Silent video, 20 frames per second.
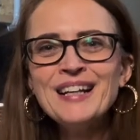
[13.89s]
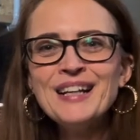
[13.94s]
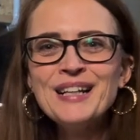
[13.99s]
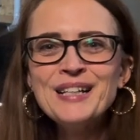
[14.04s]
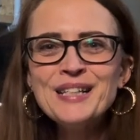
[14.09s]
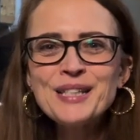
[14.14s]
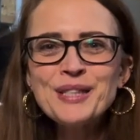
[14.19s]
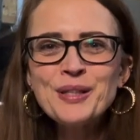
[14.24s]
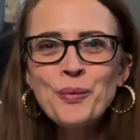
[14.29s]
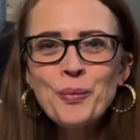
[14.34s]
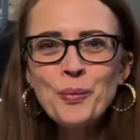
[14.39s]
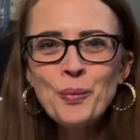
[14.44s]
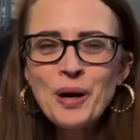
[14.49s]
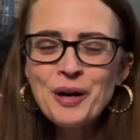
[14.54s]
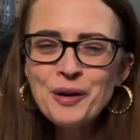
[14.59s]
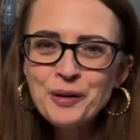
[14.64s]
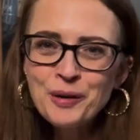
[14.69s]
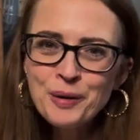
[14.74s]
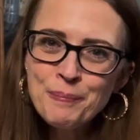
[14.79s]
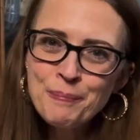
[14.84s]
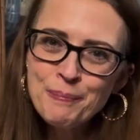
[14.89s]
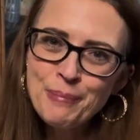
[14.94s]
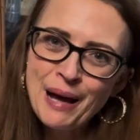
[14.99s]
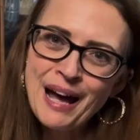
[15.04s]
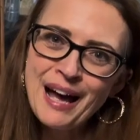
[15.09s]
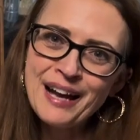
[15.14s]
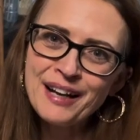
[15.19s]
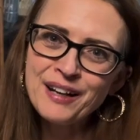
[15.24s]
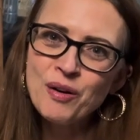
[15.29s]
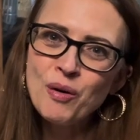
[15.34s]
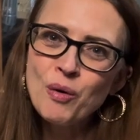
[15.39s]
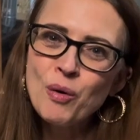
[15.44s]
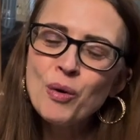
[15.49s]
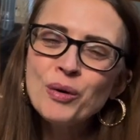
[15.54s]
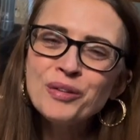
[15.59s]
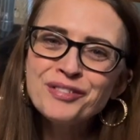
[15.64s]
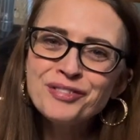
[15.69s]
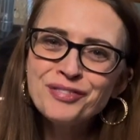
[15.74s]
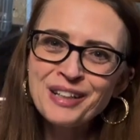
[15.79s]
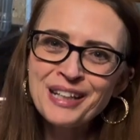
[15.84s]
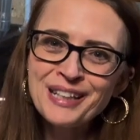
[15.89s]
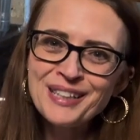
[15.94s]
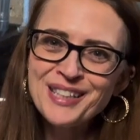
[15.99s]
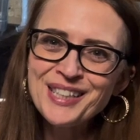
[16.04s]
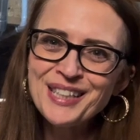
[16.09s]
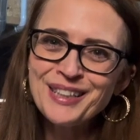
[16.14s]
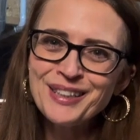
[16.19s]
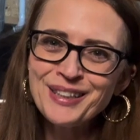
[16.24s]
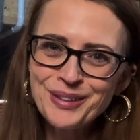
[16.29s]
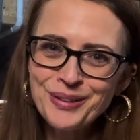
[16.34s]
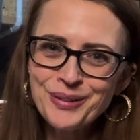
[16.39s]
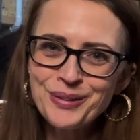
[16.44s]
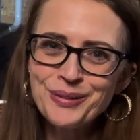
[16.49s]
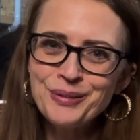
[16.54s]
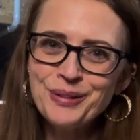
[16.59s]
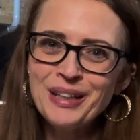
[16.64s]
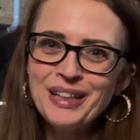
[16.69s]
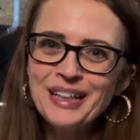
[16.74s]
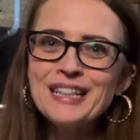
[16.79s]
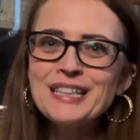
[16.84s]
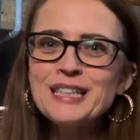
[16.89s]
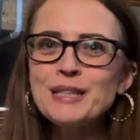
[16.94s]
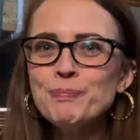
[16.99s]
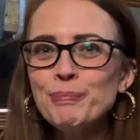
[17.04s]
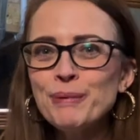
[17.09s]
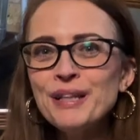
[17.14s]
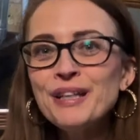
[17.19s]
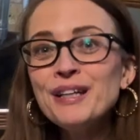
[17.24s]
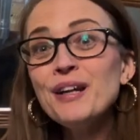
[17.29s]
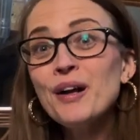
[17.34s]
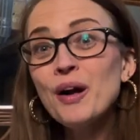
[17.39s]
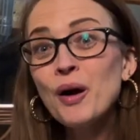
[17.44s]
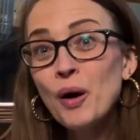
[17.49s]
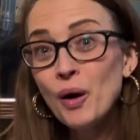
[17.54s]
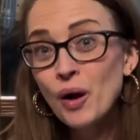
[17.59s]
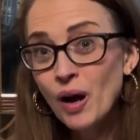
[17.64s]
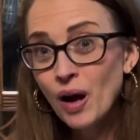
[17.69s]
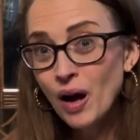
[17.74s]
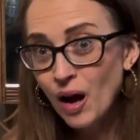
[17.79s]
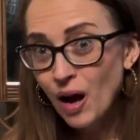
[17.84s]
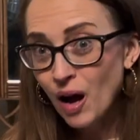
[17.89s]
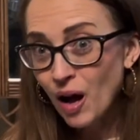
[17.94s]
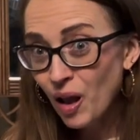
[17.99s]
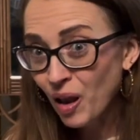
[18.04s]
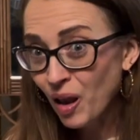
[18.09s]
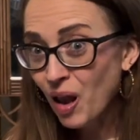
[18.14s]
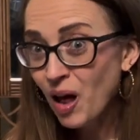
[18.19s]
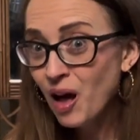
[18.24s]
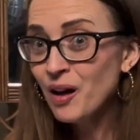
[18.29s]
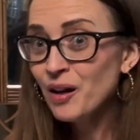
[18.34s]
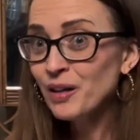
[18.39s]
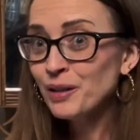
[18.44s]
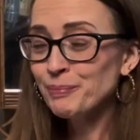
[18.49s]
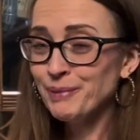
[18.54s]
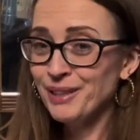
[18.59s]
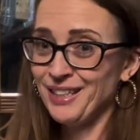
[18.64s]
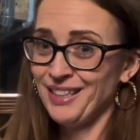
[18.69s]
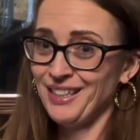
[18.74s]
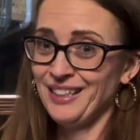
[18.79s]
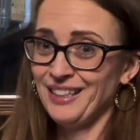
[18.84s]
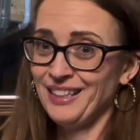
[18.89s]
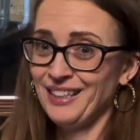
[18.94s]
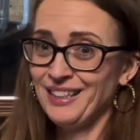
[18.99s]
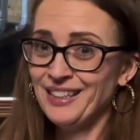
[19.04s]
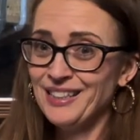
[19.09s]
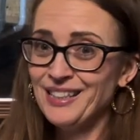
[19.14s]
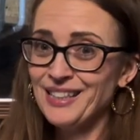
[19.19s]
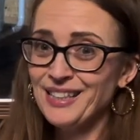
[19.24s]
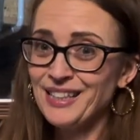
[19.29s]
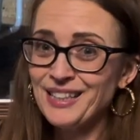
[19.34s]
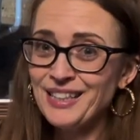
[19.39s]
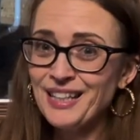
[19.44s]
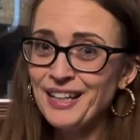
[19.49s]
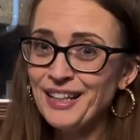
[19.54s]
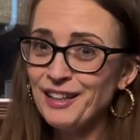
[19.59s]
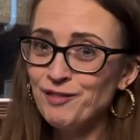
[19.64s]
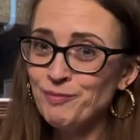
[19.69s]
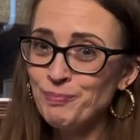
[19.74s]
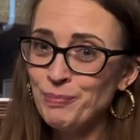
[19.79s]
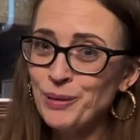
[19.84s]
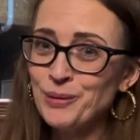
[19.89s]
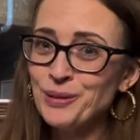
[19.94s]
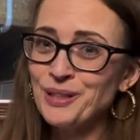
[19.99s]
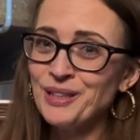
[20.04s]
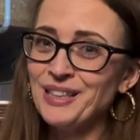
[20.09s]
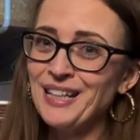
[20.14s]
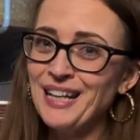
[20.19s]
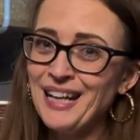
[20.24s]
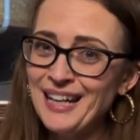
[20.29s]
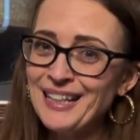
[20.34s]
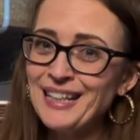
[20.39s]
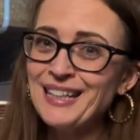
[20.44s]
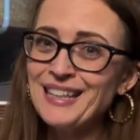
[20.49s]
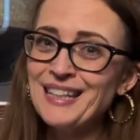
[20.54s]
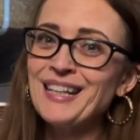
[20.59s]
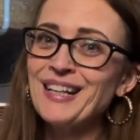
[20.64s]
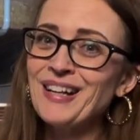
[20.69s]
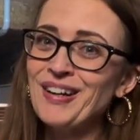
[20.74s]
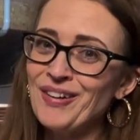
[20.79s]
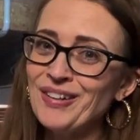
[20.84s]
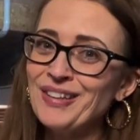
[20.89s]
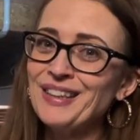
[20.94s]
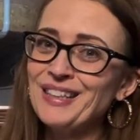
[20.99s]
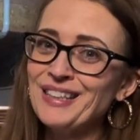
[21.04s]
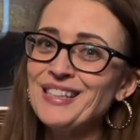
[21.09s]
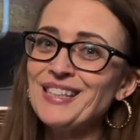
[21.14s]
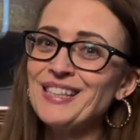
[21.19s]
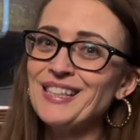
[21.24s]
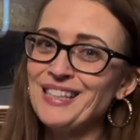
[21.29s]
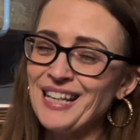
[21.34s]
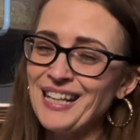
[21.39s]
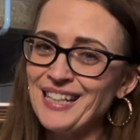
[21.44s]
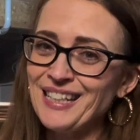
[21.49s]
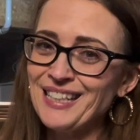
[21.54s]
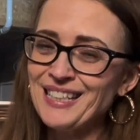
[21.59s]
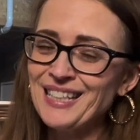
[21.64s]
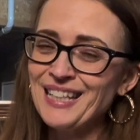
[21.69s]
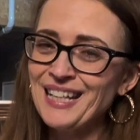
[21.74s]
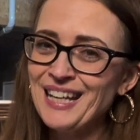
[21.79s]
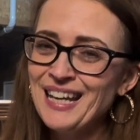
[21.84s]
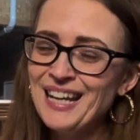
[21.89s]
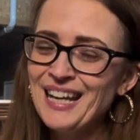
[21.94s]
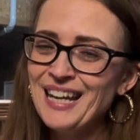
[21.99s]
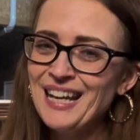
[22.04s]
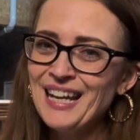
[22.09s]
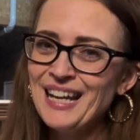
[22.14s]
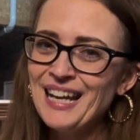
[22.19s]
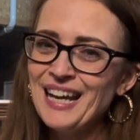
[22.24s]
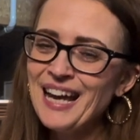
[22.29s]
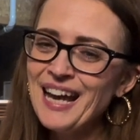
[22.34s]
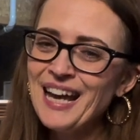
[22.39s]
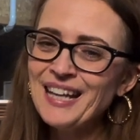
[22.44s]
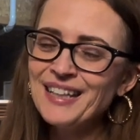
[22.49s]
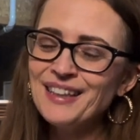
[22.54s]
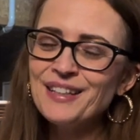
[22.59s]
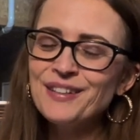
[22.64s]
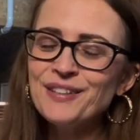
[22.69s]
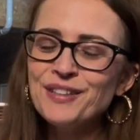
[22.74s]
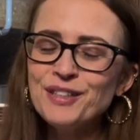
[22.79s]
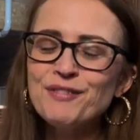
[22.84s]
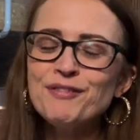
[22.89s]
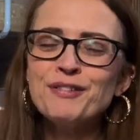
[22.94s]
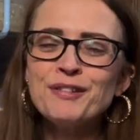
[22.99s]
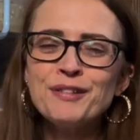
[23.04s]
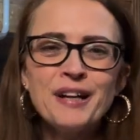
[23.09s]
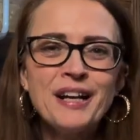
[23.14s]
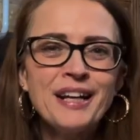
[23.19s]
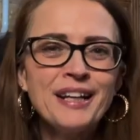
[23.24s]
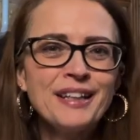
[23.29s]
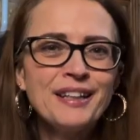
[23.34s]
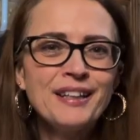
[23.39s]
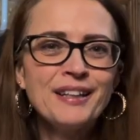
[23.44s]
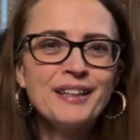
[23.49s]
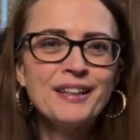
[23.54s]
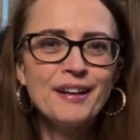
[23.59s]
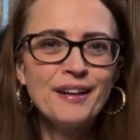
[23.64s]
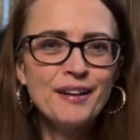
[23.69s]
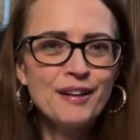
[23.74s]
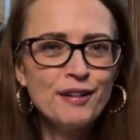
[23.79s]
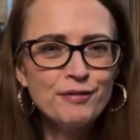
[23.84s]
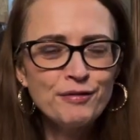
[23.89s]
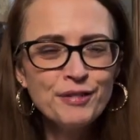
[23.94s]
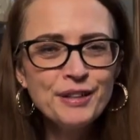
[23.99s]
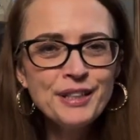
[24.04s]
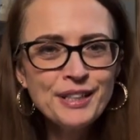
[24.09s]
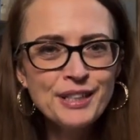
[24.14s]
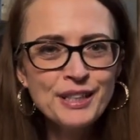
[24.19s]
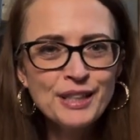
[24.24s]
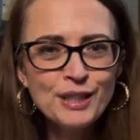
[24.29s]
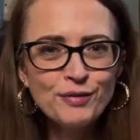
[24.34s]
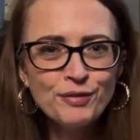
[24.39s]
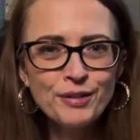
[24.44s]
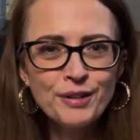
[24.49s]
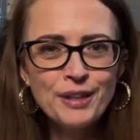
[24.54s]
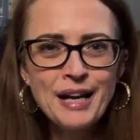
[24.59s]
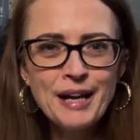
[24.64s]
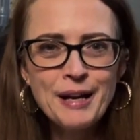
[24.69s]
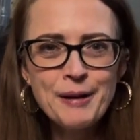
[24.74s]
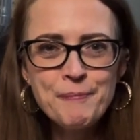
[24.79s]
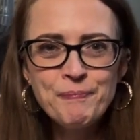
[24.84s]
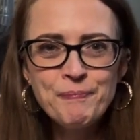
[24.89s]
So welcome back, old friends and new. It's been a long minute since I have posted anything on this site. And there's a variety of reasons for that.